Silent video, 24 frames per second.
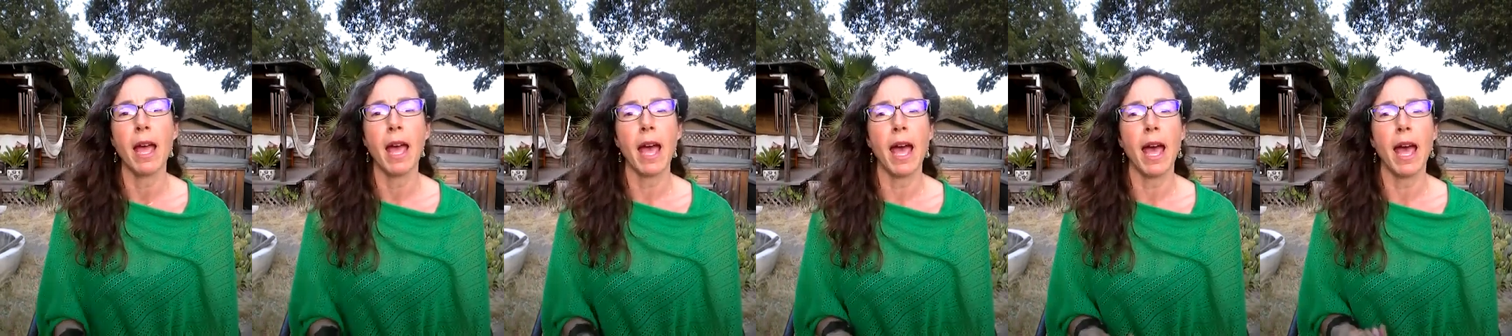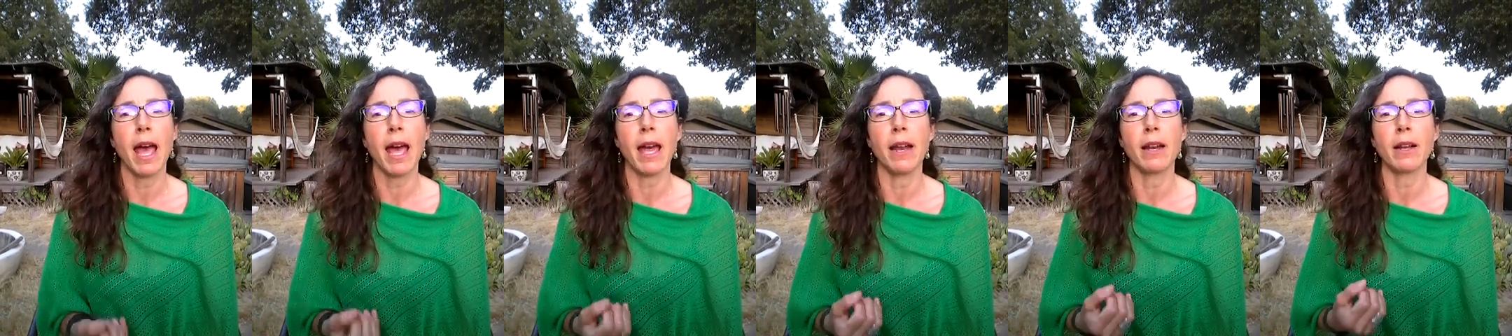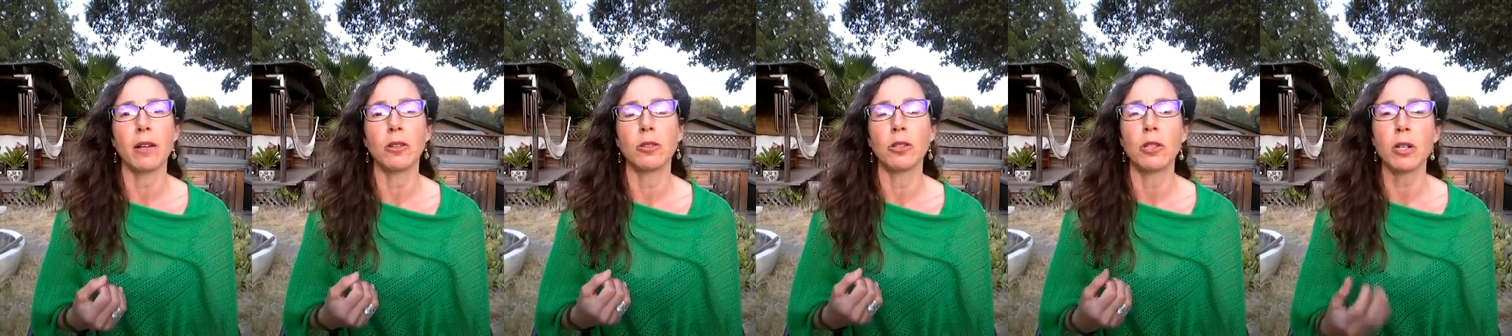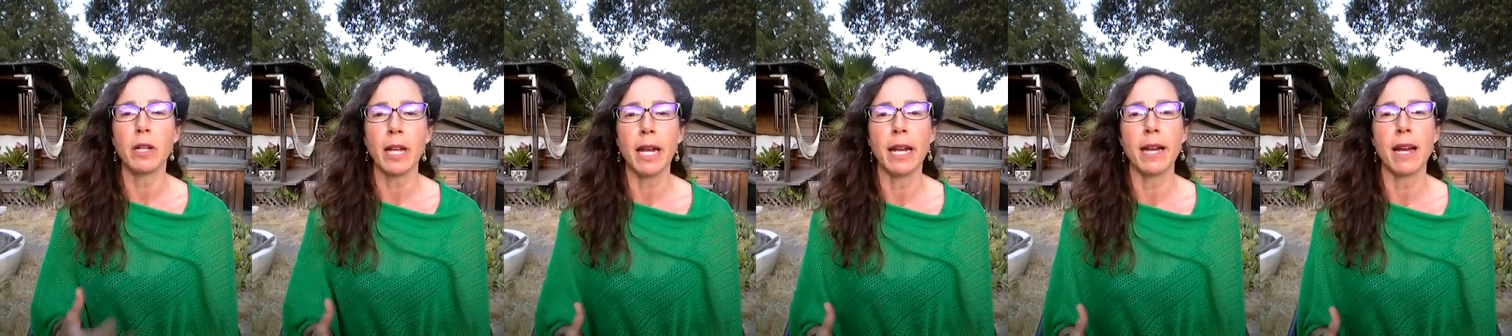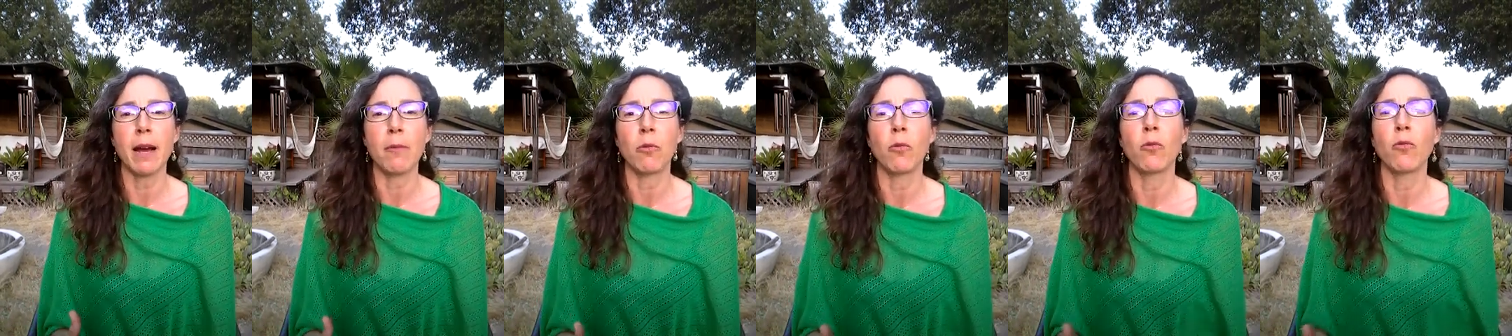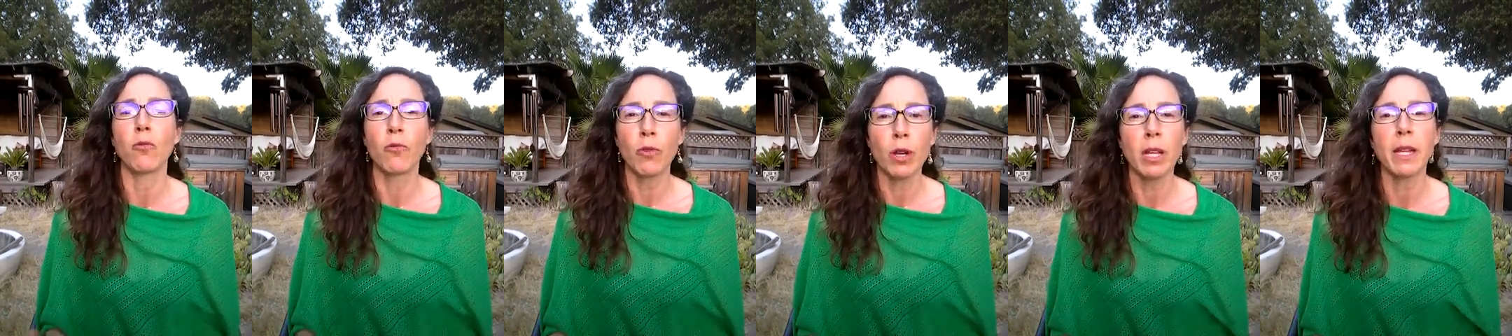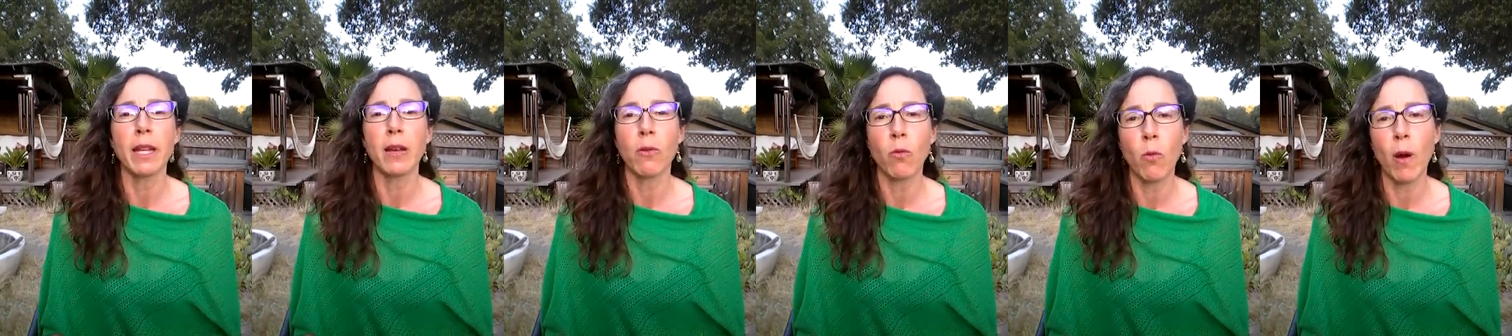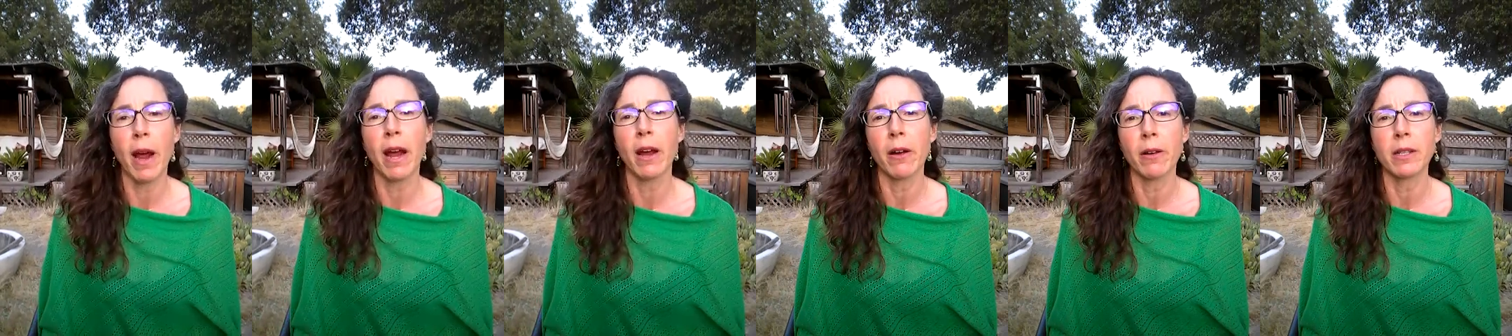and looking up really
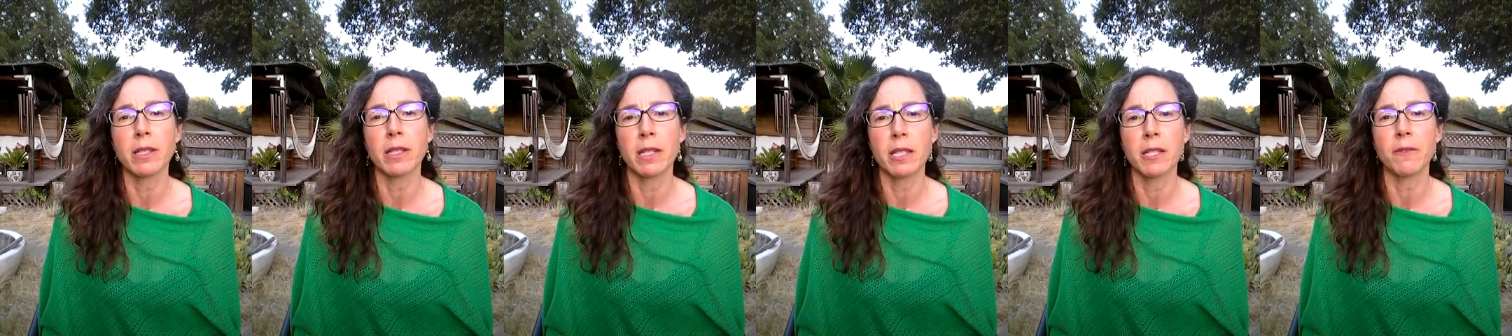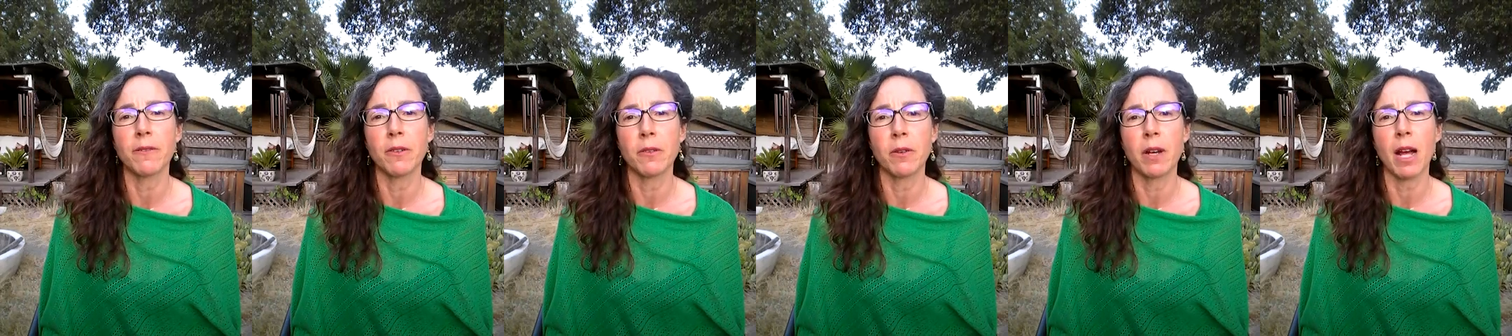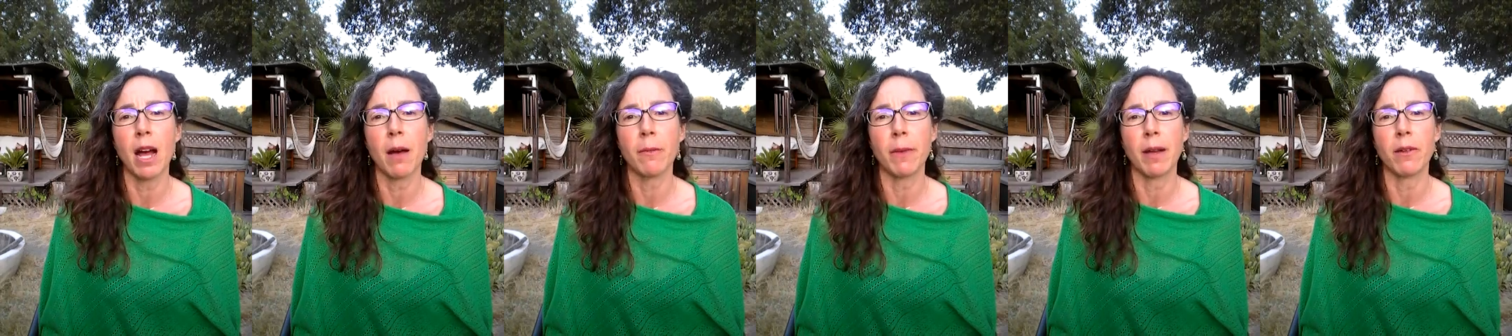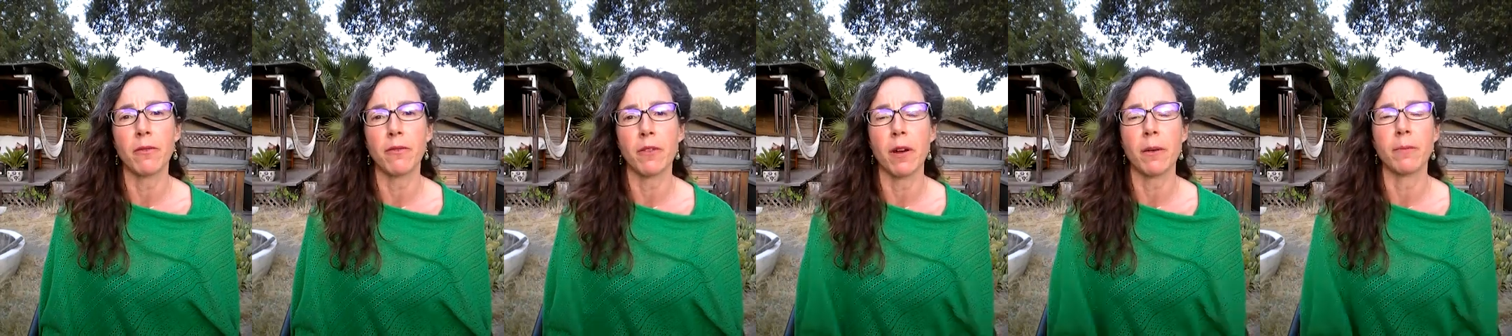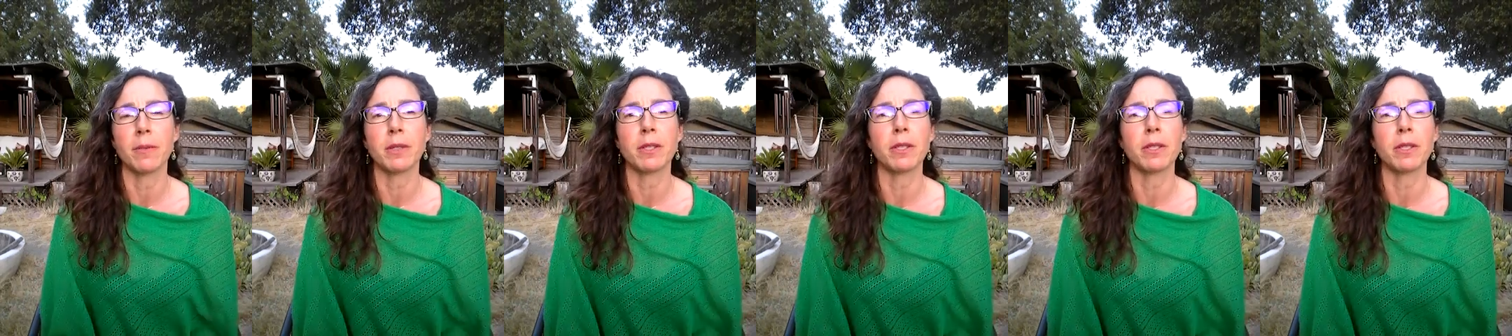where is this food coming from.